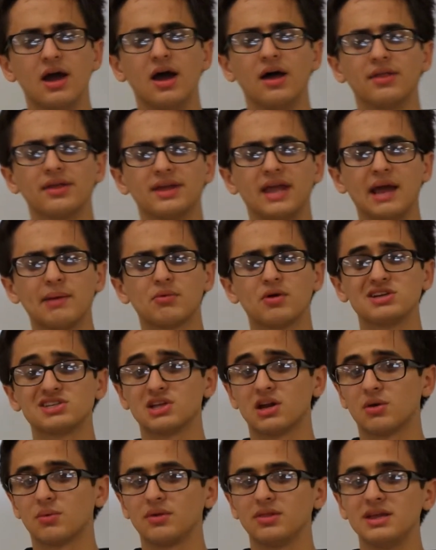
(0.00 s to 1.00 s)
The gamma rays that
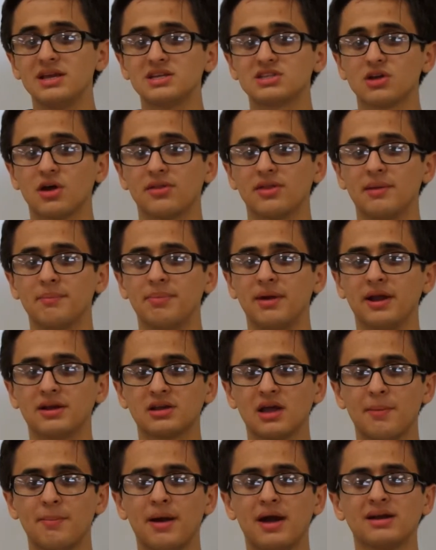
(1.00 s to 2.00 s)
are released are then picked
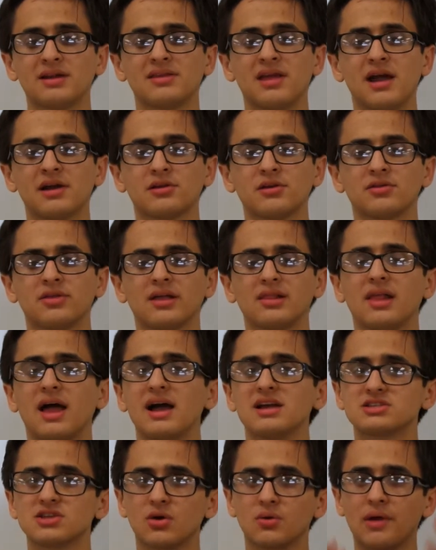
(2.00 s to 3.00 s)
up by a detector that
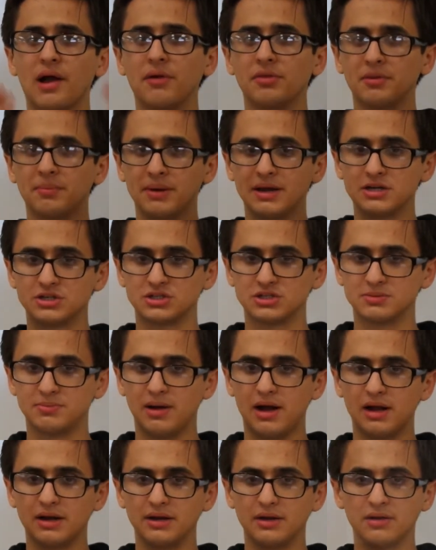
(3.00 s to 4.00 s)
lies around the patient's
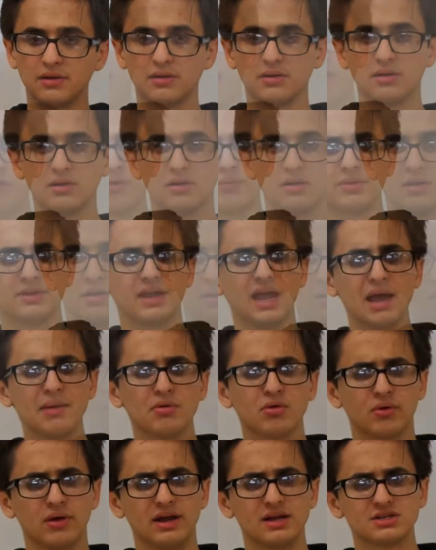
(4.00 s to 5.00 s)
body. From the gamma
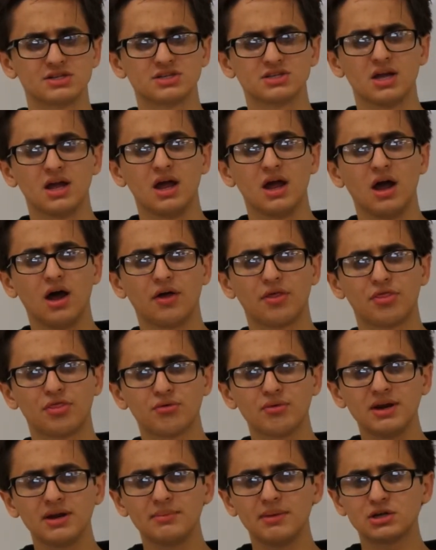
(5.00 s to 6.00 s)
rays, a
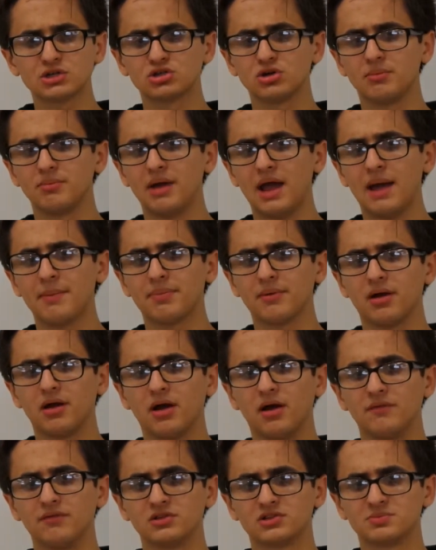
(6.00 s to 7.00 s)
three-dimensional map
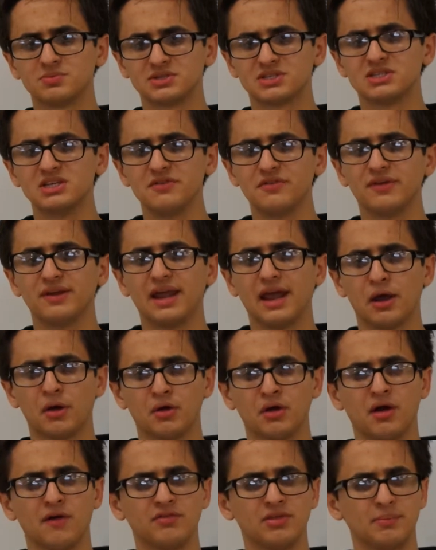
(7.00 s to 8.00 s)
of a specific area
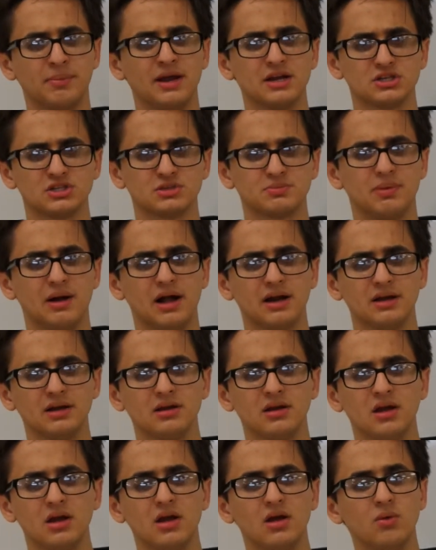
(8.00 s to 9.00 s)
of the patient's body,
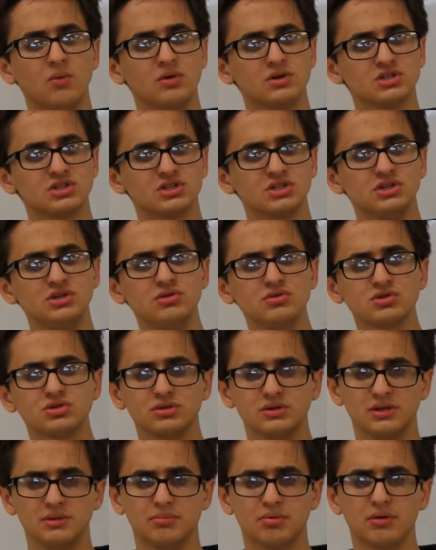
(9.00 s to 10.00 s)
which is usually
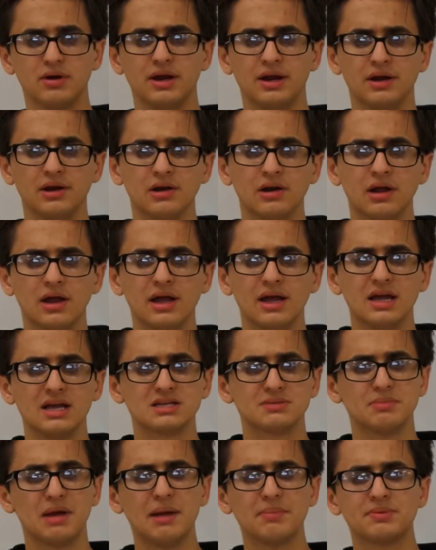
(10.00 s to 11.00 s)
the brain, is
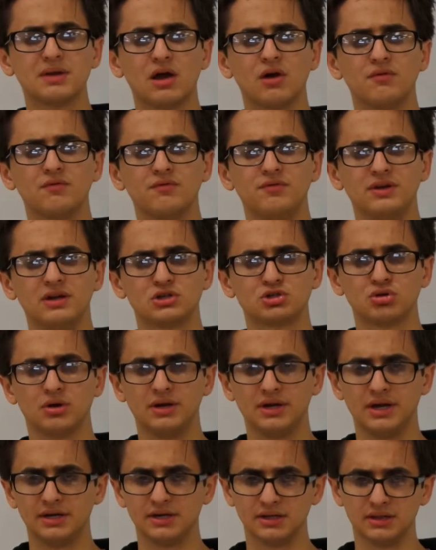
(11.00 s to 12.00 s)
mapped out via
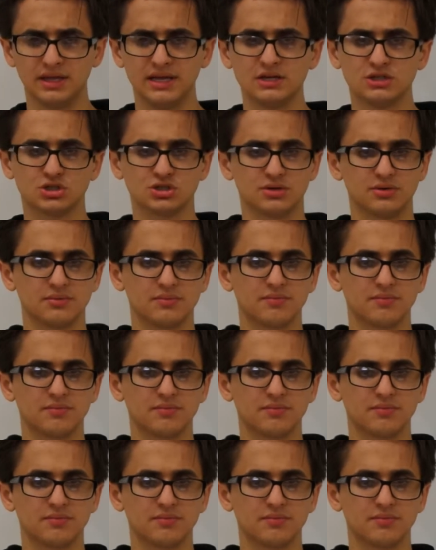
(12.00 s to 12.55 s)
triangulation.